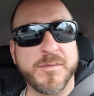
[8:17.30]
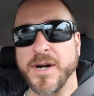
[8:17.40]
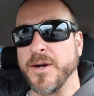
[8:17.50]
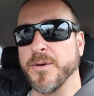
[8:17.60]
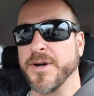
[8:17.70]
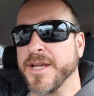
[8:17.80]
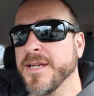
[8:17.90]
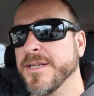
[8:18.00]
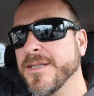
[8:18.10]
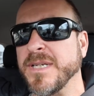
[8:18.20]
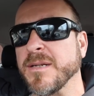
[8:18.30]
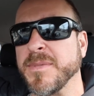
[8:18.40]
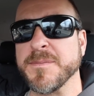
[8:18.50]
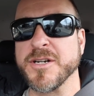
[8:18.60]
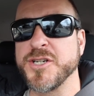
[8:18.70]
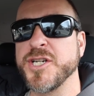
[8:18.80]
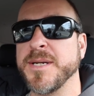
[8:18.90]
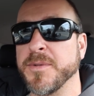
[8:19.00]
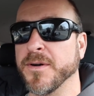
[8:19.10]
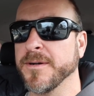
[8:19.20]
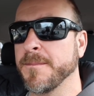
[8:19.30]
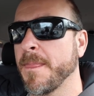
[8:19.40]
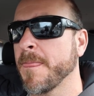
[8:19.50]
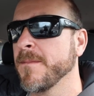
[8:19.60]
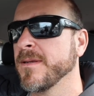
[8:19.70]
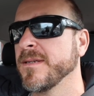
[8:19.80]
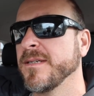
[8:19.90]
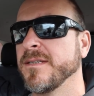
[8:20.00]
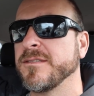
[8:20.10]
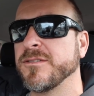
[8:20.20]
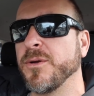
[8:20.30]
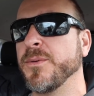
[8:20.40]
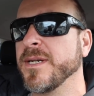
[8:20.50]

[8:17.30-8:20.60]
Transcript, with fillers: priority. It'll be much cheaper. So we